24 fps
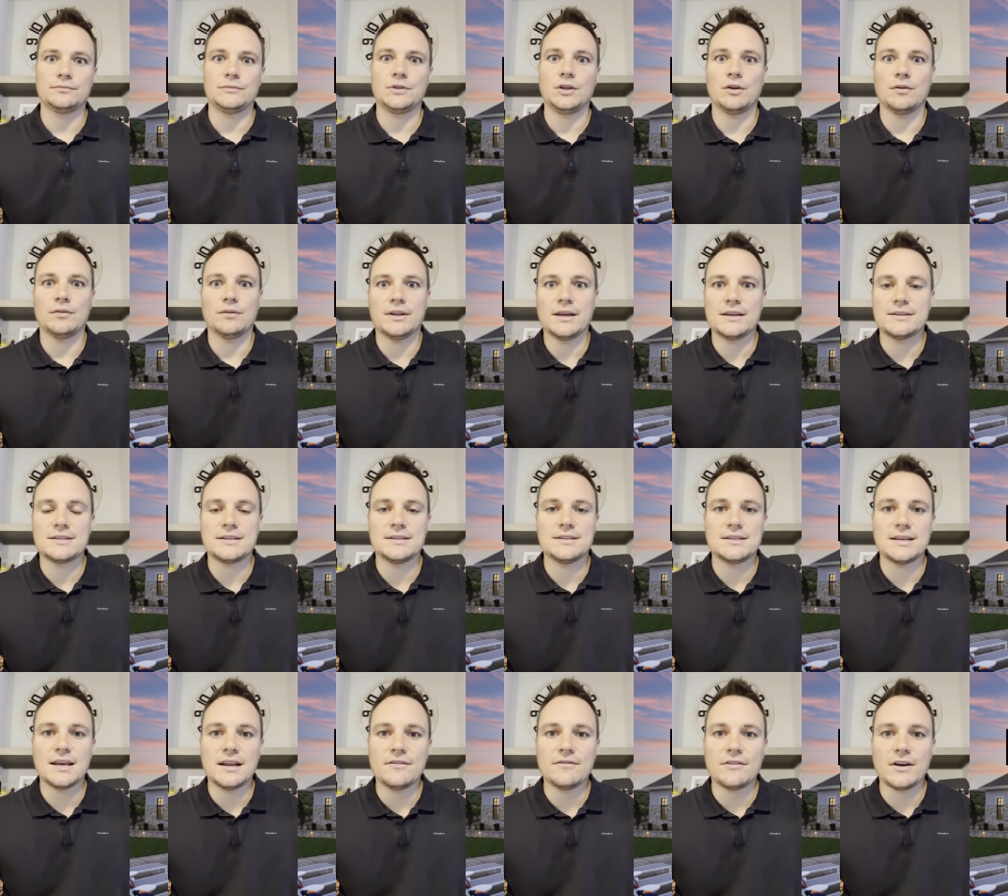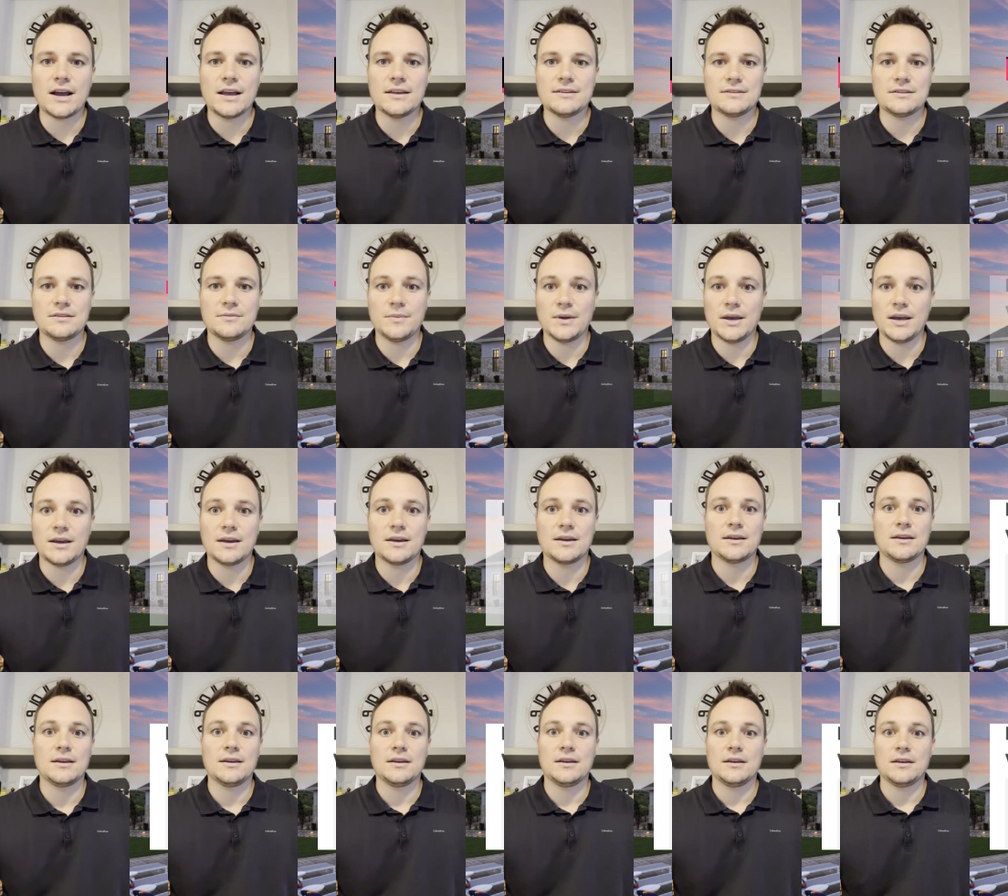you know, less incentivized to
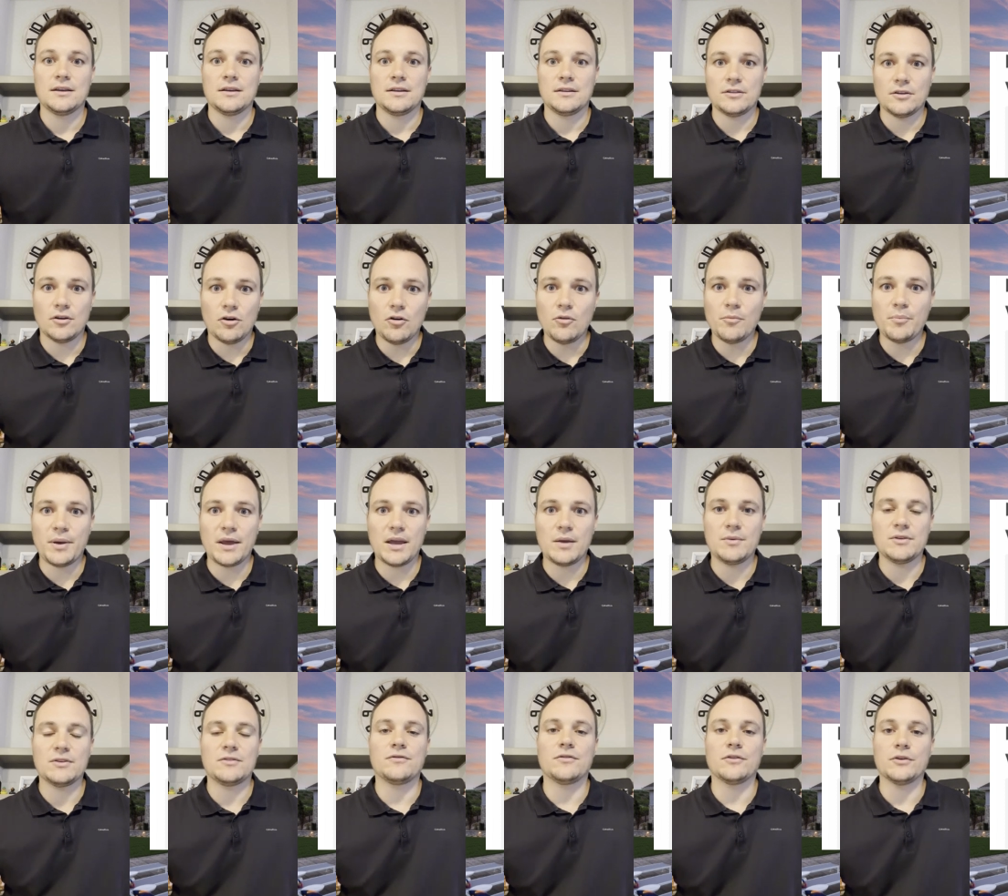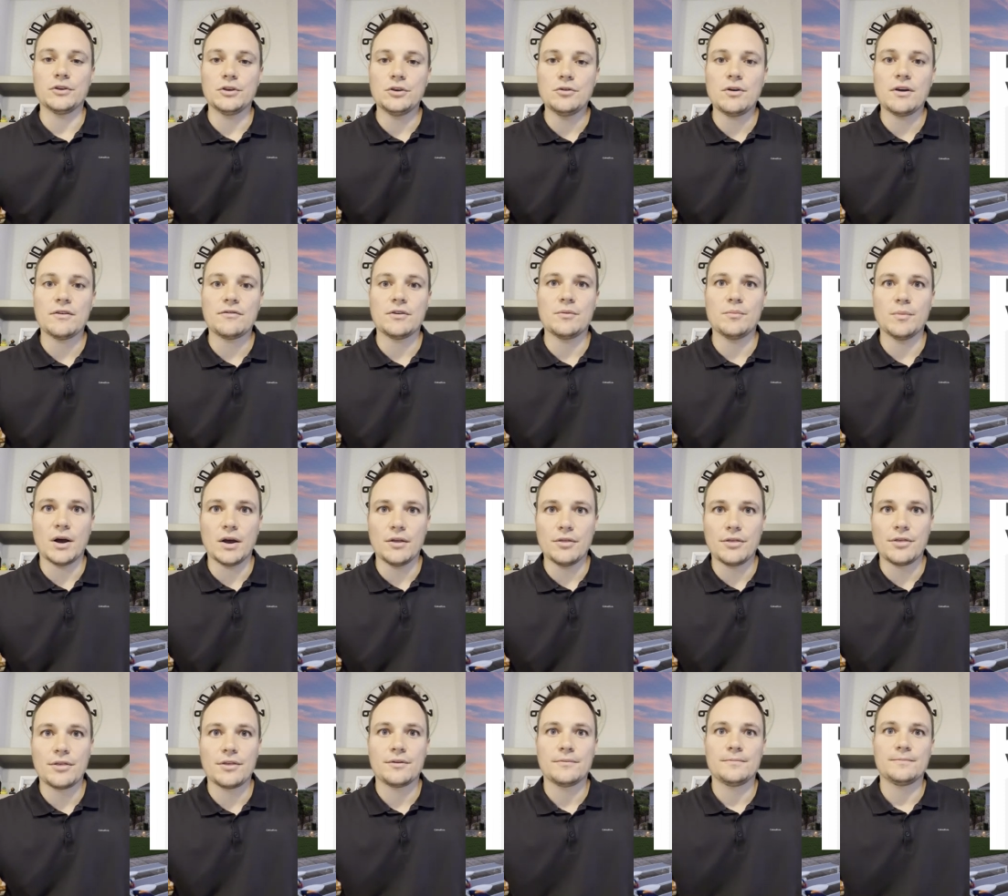make the home payments for you every
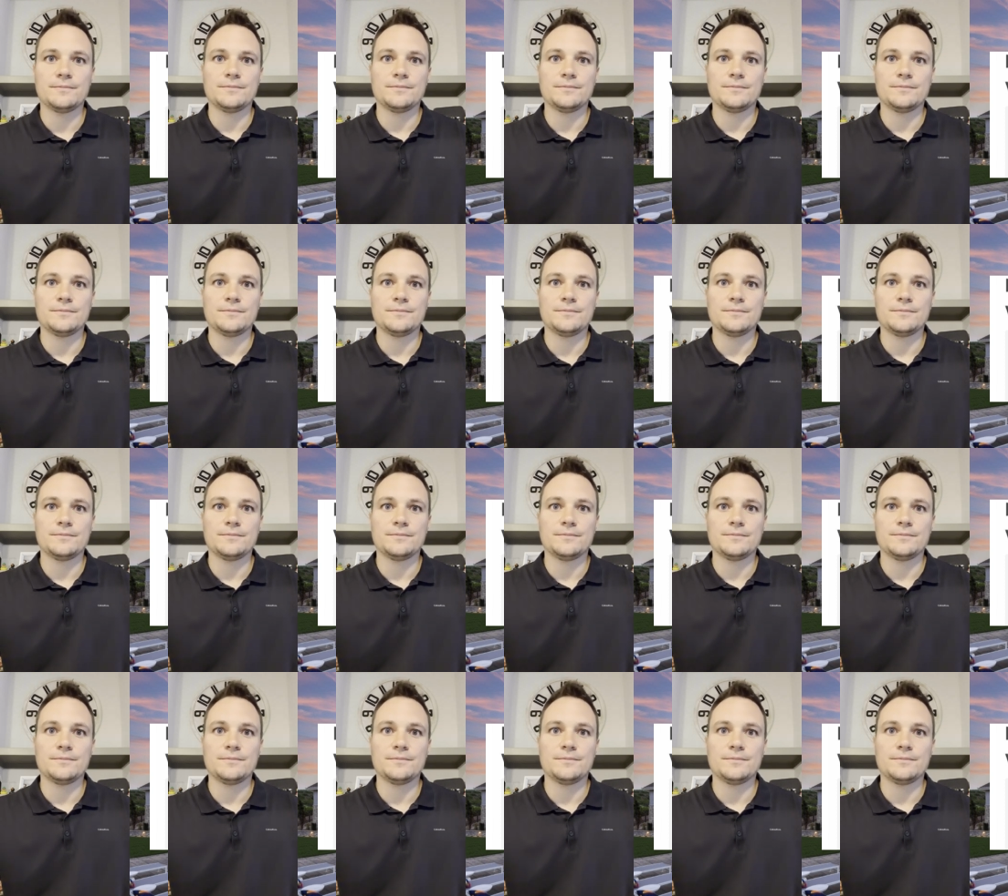month.